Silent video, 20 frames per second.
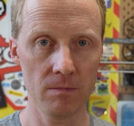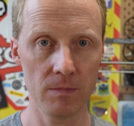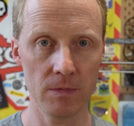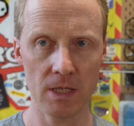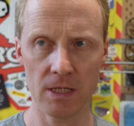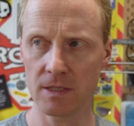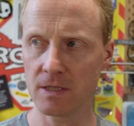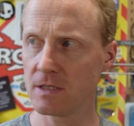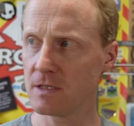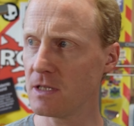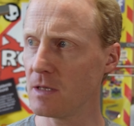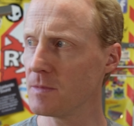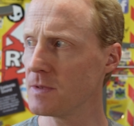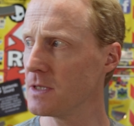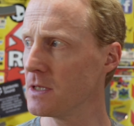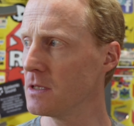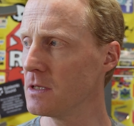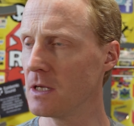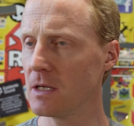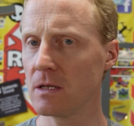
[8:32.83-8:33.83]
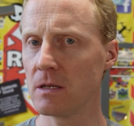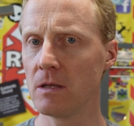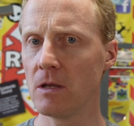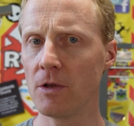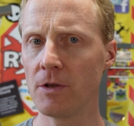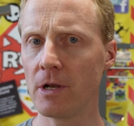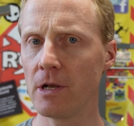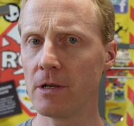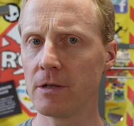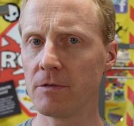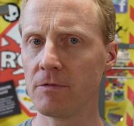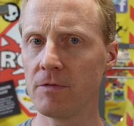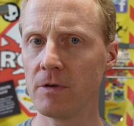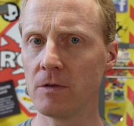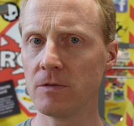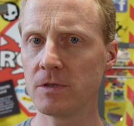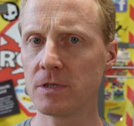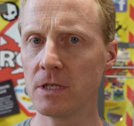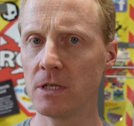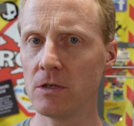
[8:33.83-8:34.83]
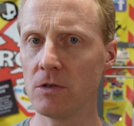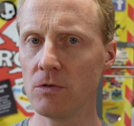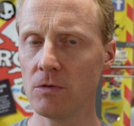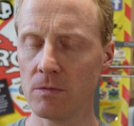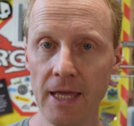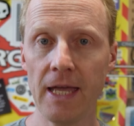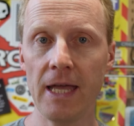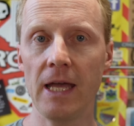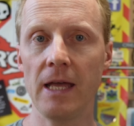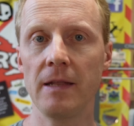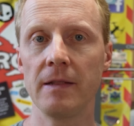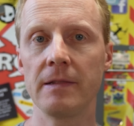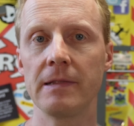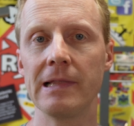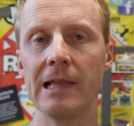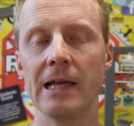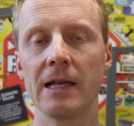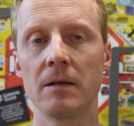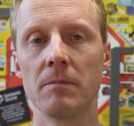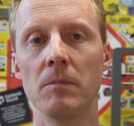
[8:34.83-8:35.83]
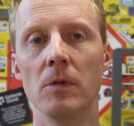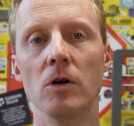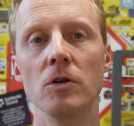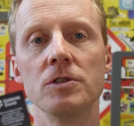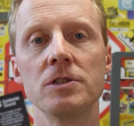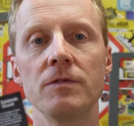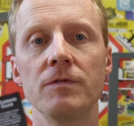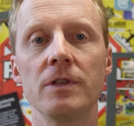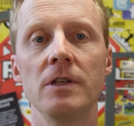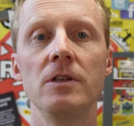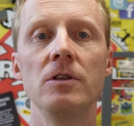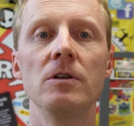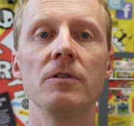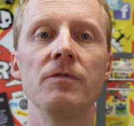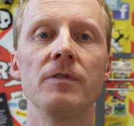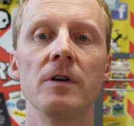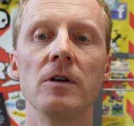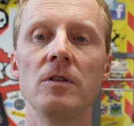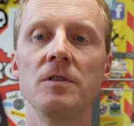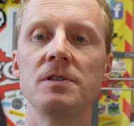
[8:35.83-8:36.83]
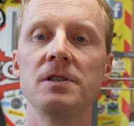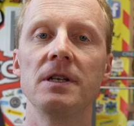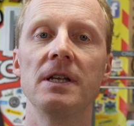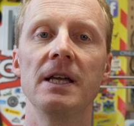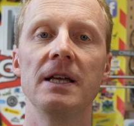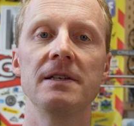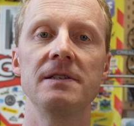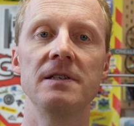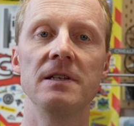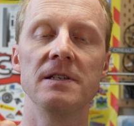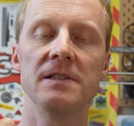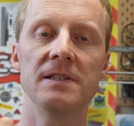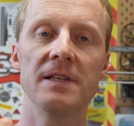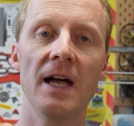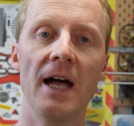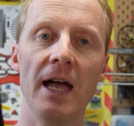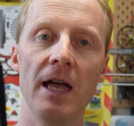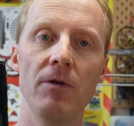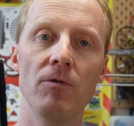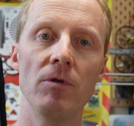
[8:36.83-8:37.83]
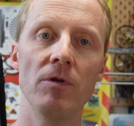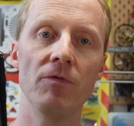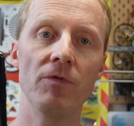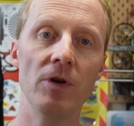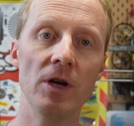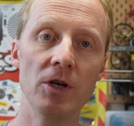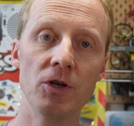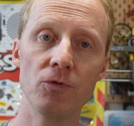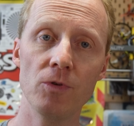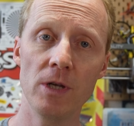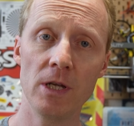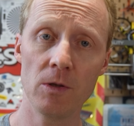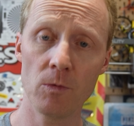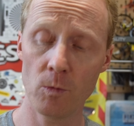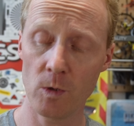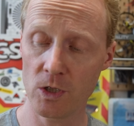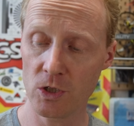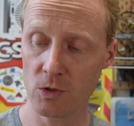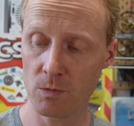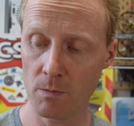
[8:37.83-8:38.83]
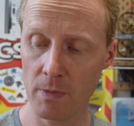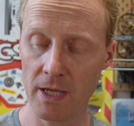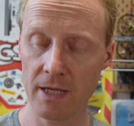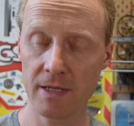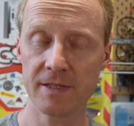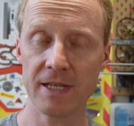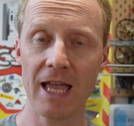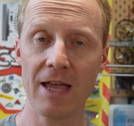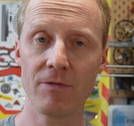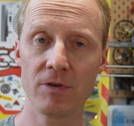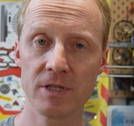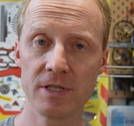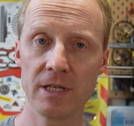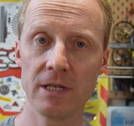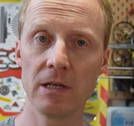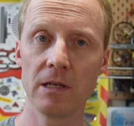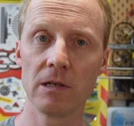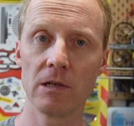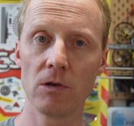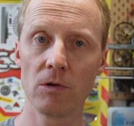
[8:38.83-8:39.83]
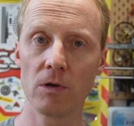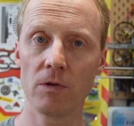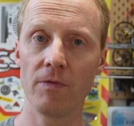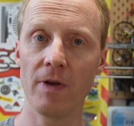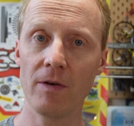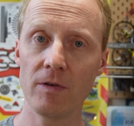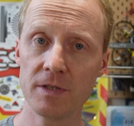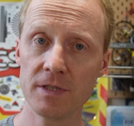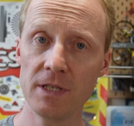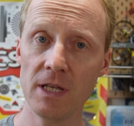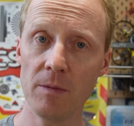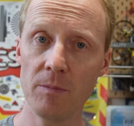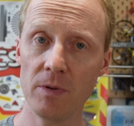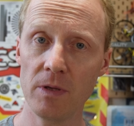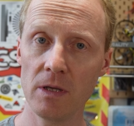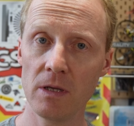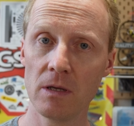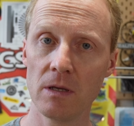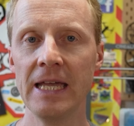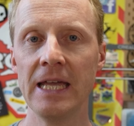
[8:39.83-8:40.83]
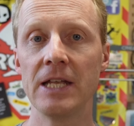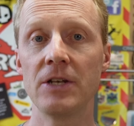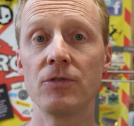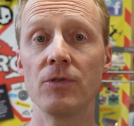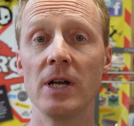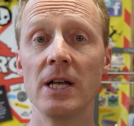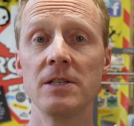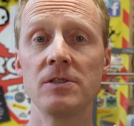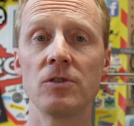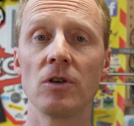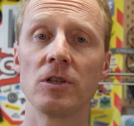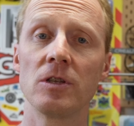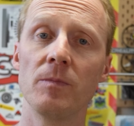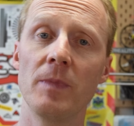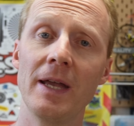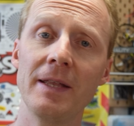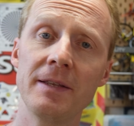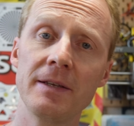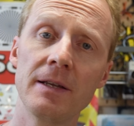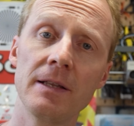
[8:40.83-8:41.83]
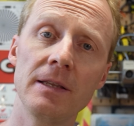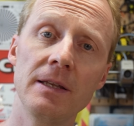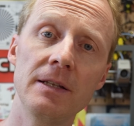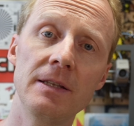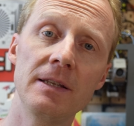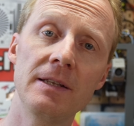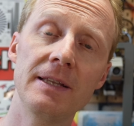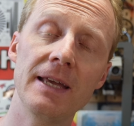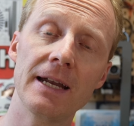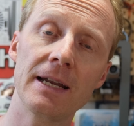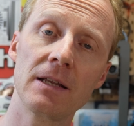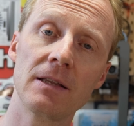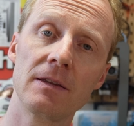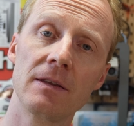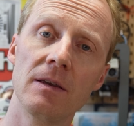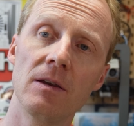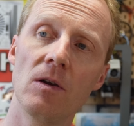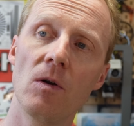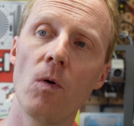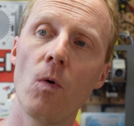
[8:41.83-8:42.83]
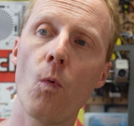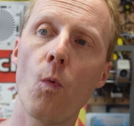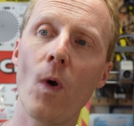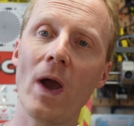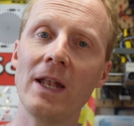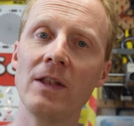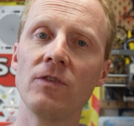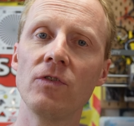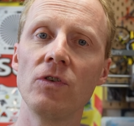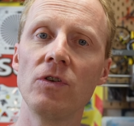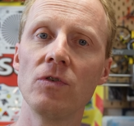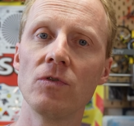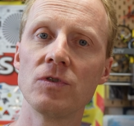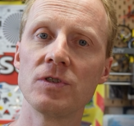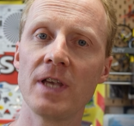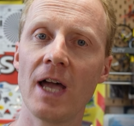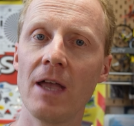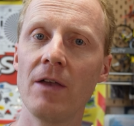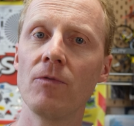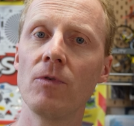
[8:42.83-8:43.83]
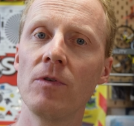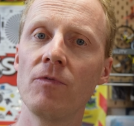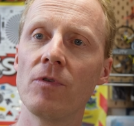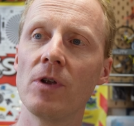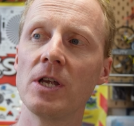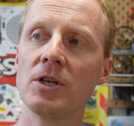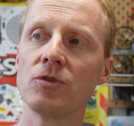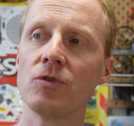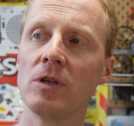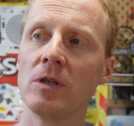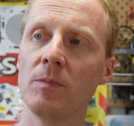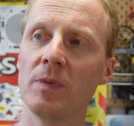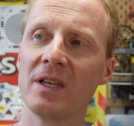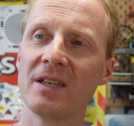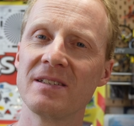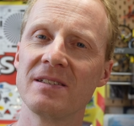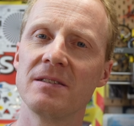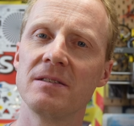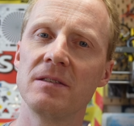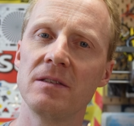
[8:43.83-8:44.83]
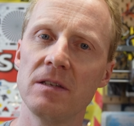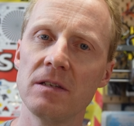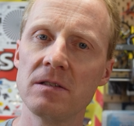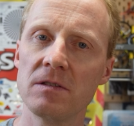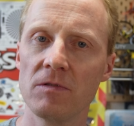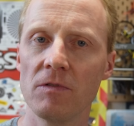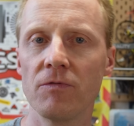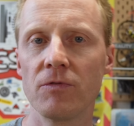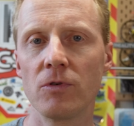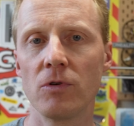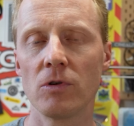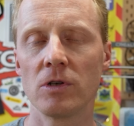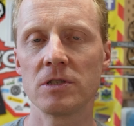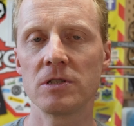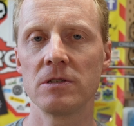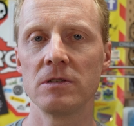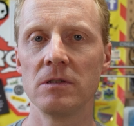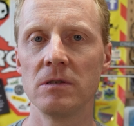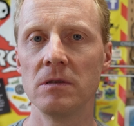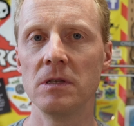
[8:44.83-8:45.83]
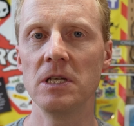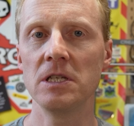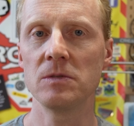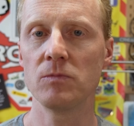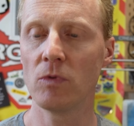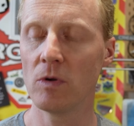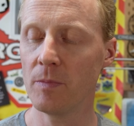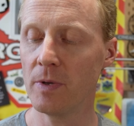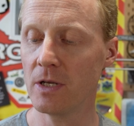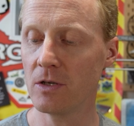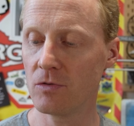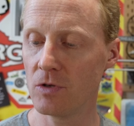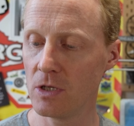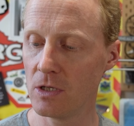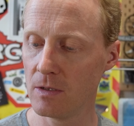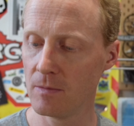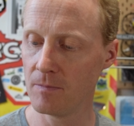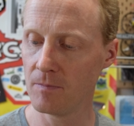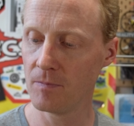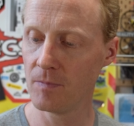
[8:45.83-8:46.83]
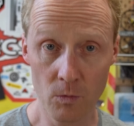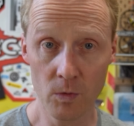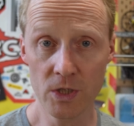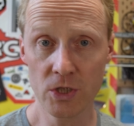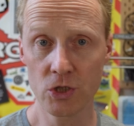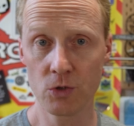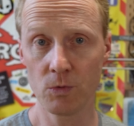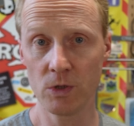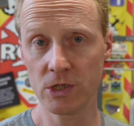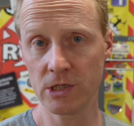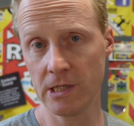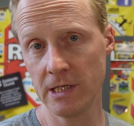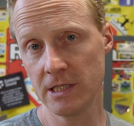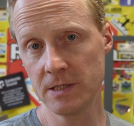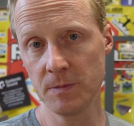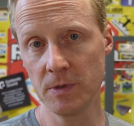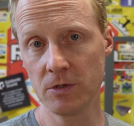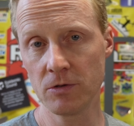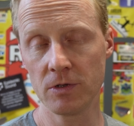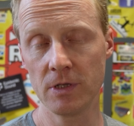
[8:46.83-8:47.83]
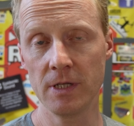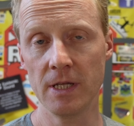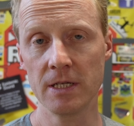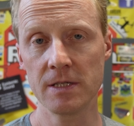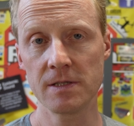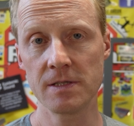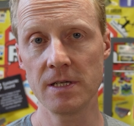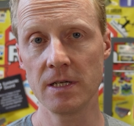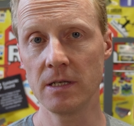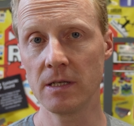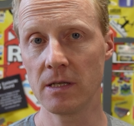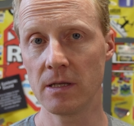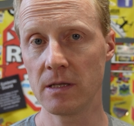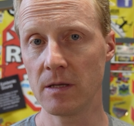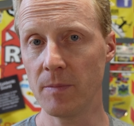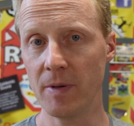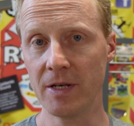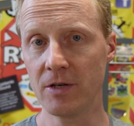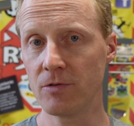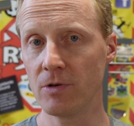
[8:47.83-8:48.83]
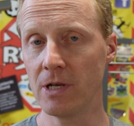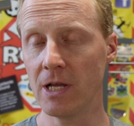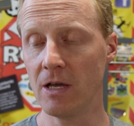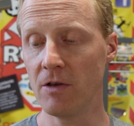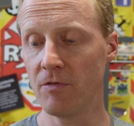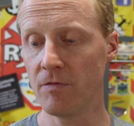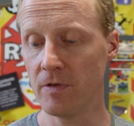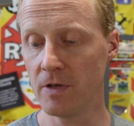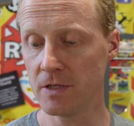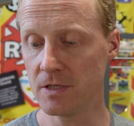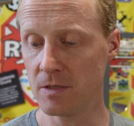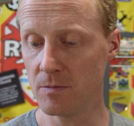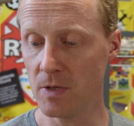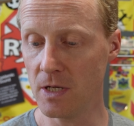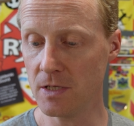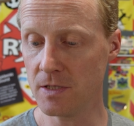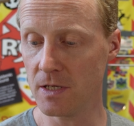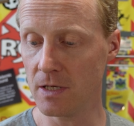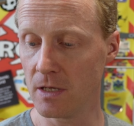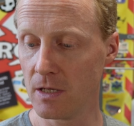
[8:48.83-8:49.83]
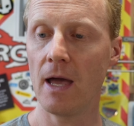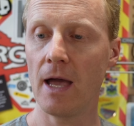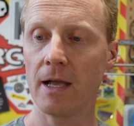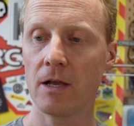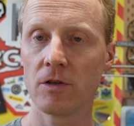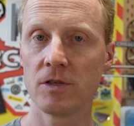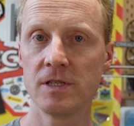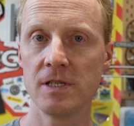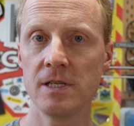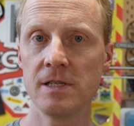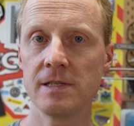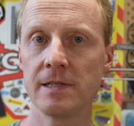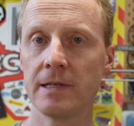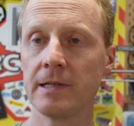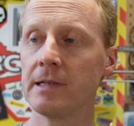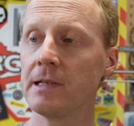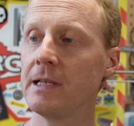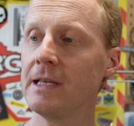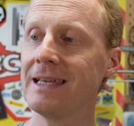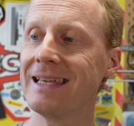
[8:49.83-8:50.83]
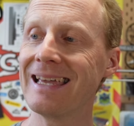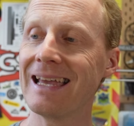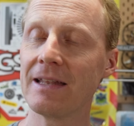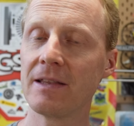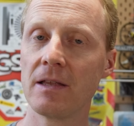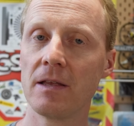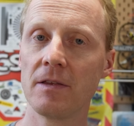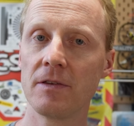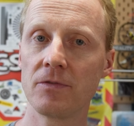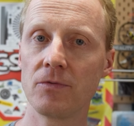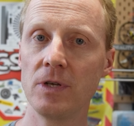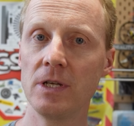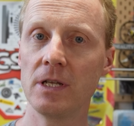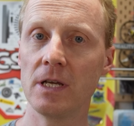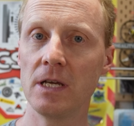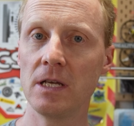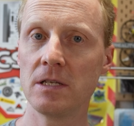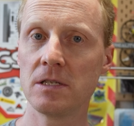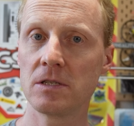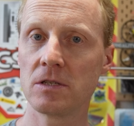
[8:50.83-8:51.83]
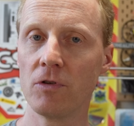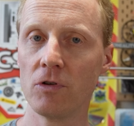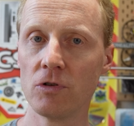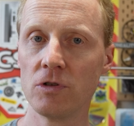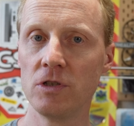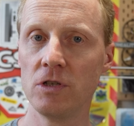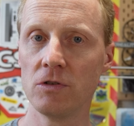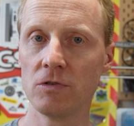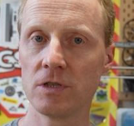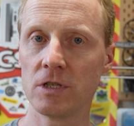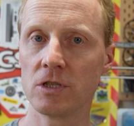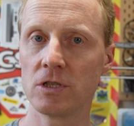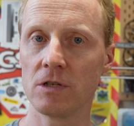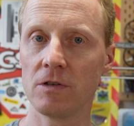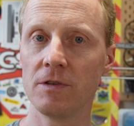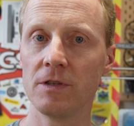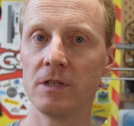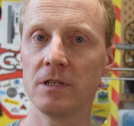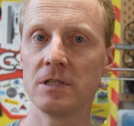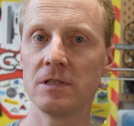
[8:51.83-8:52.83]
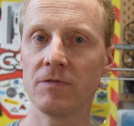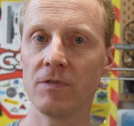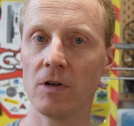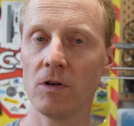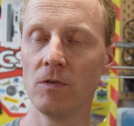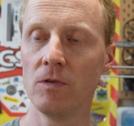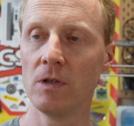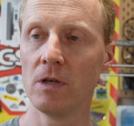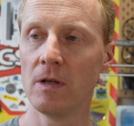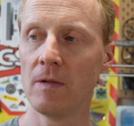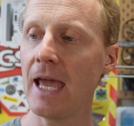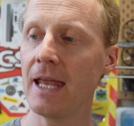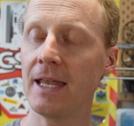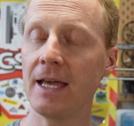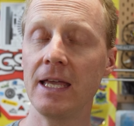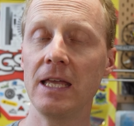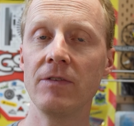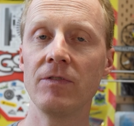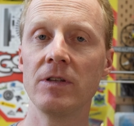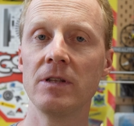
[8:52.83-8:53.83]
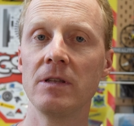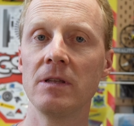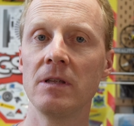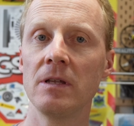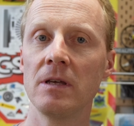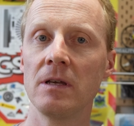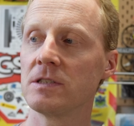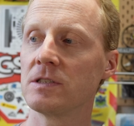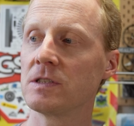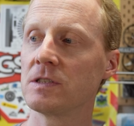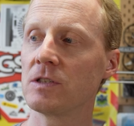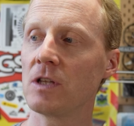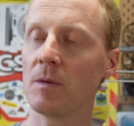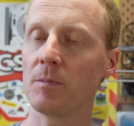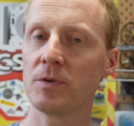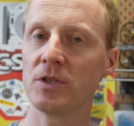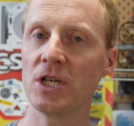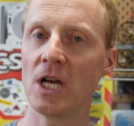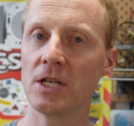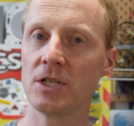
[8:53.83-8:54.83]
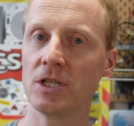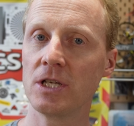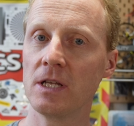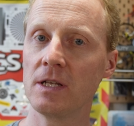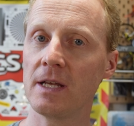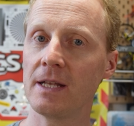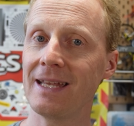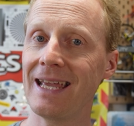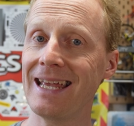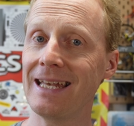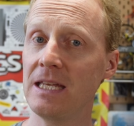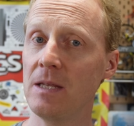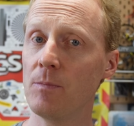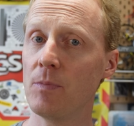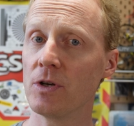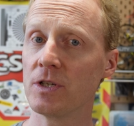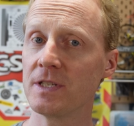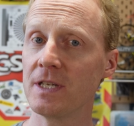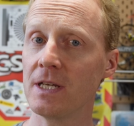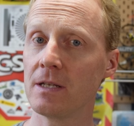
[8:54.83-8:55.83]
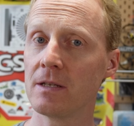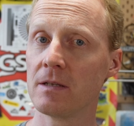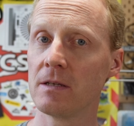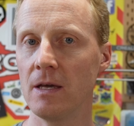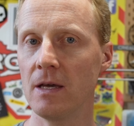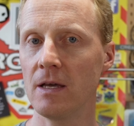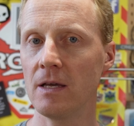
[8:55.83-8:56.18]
That's something that not a lot of phones can do. And like most of the newer phones, it has this high refresh rate, which makes everything look very snappy. It tries to automatically detect when to use high refresh rate, because this of course needs more battery. Which leads me to the next thing, the battery life. It's amazing. I consistently get 3 days good usage on this phone, and I even stopped charging it at 80%.